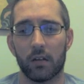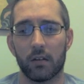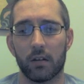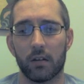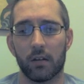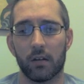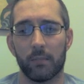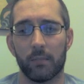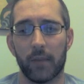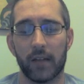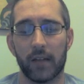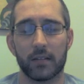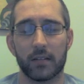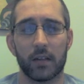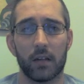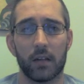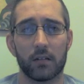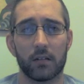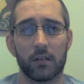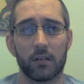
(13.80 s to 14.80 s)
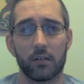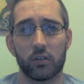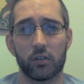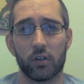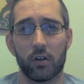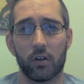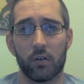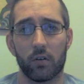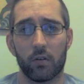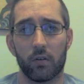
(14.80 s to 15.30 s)
The PET scan is going to
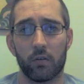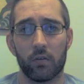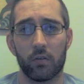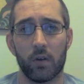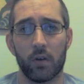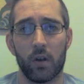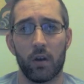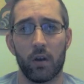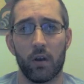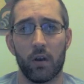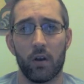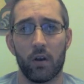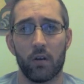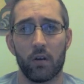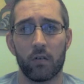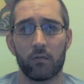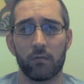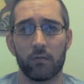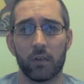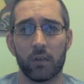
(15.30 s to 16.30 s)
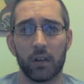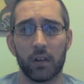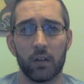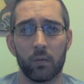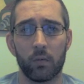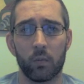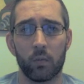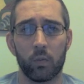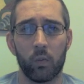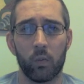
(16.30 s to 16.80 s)
show really
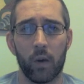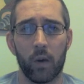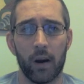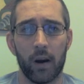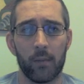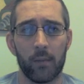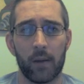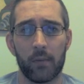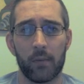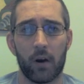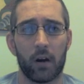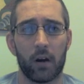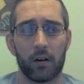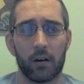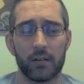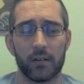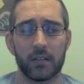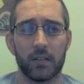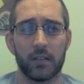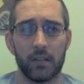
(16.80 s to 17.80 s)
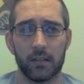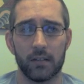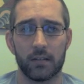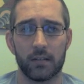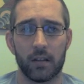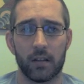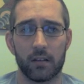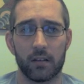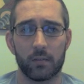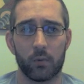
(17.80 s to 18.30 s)
where my progress is
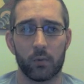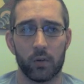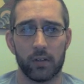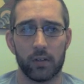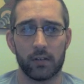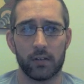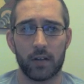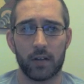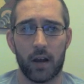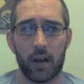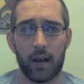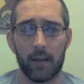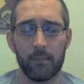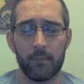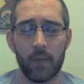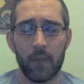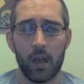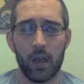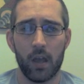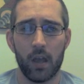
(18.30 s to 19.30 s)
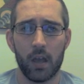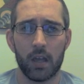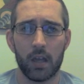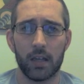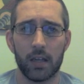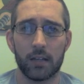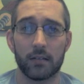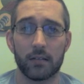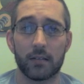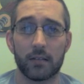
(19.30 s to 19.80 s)
at this point in time.
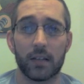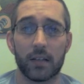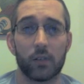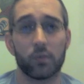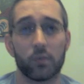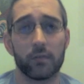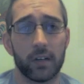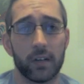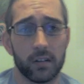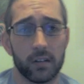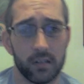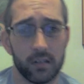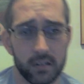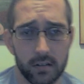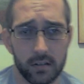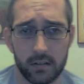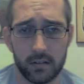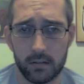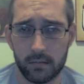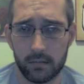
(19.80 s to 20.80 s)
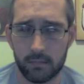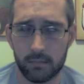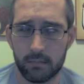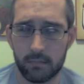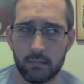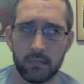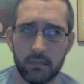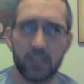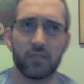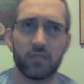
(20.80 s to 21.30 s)
It's scheduled for this
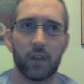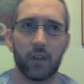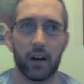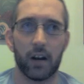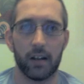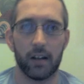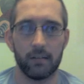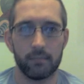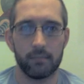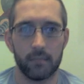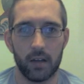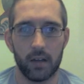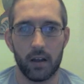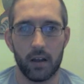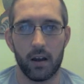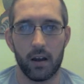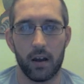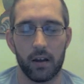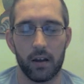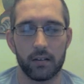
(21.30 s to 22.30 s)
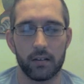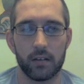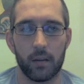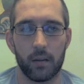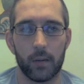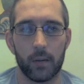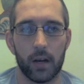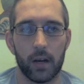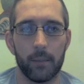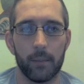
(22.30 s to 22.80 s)
Friday. It's
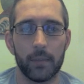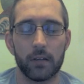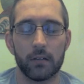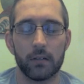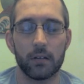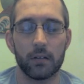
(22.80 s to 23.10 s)
coming up.